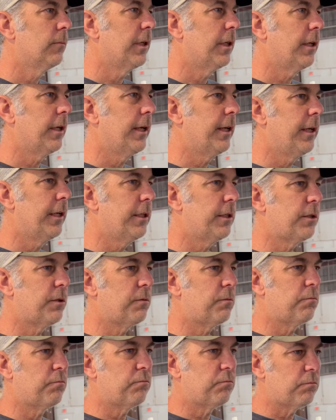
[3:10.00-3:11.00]
It's
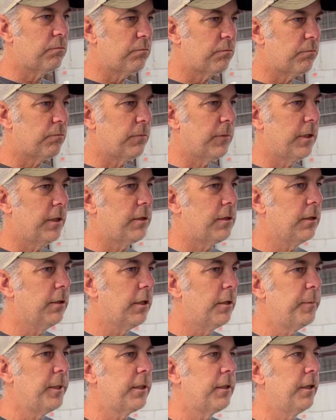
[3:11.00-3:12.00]
a
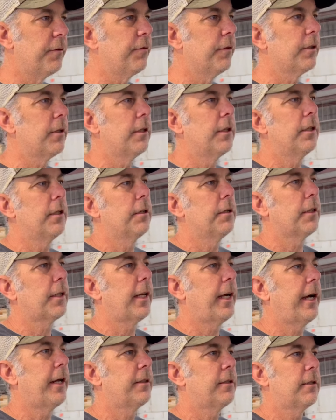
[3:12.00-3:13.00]
little bit different than the other
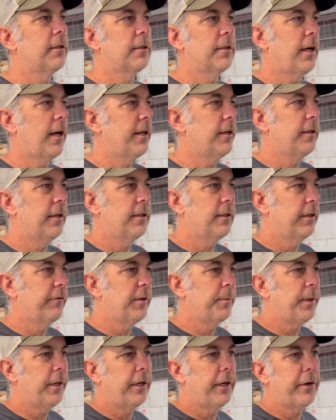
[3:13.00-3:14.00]
cats. It's not a
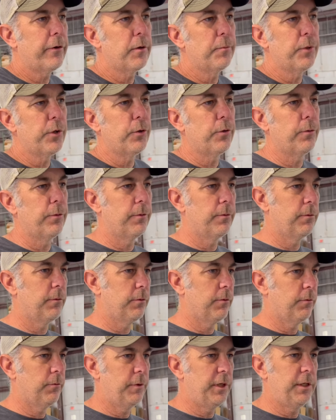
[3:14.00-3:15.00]
70-mile-an-hour boat.
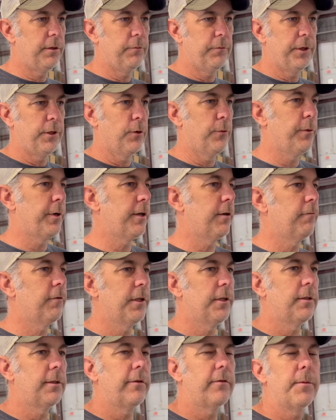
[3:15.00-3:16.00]
We don't want to
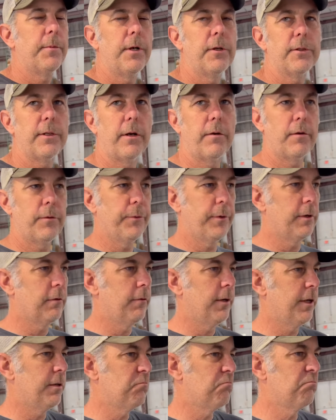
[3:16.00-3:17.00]
run 70 miles an hour. We want to
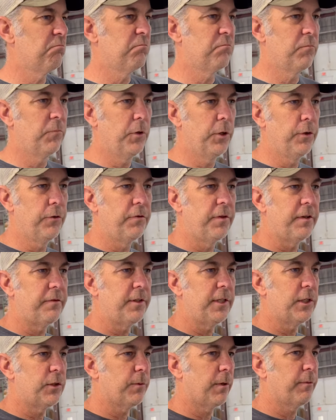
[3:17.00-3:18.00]
run low
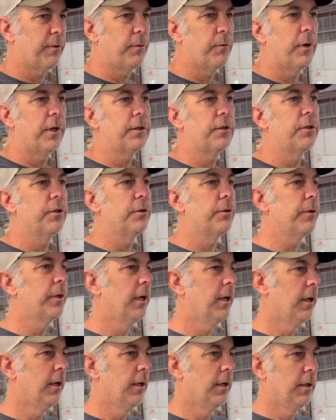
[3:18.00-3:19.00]
50s when we want to.
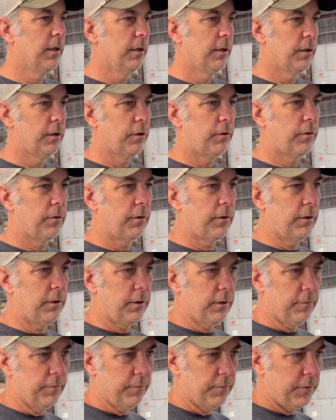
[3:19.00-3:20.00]

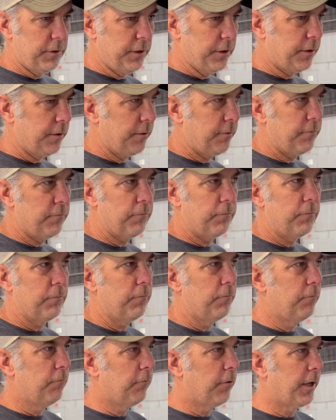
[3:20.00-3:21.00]
You can
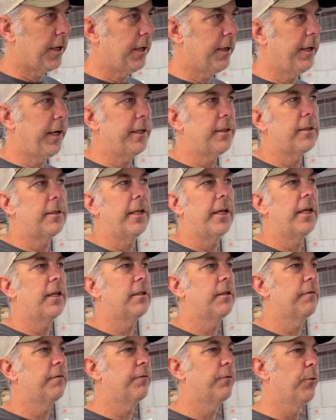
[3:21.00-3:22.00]
run a nice
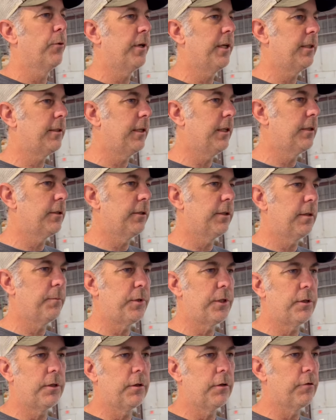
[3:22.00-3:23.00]
days in 40s easily,
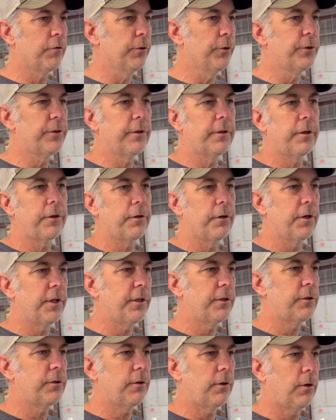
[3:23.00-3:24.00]
but you can cruise into
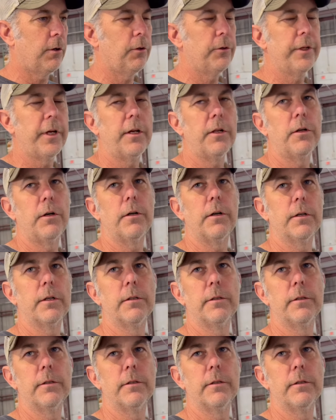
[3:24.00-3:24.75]
30s all day long.